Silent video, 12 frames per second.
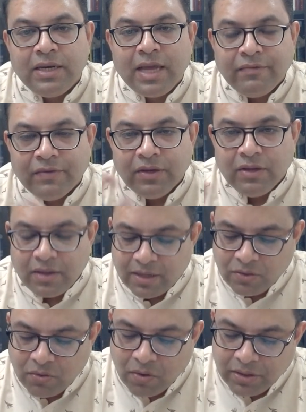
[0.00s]
life
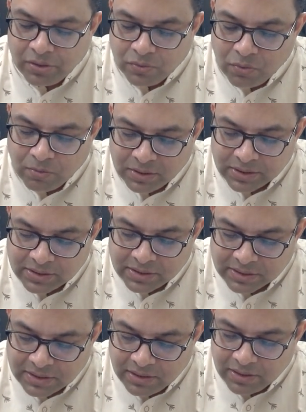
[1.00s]
and gone into
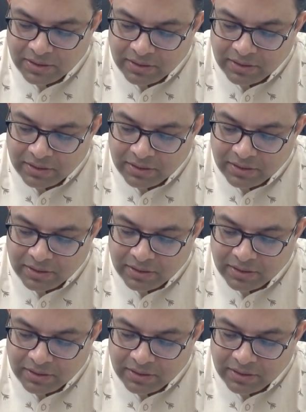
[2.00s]
homelessness.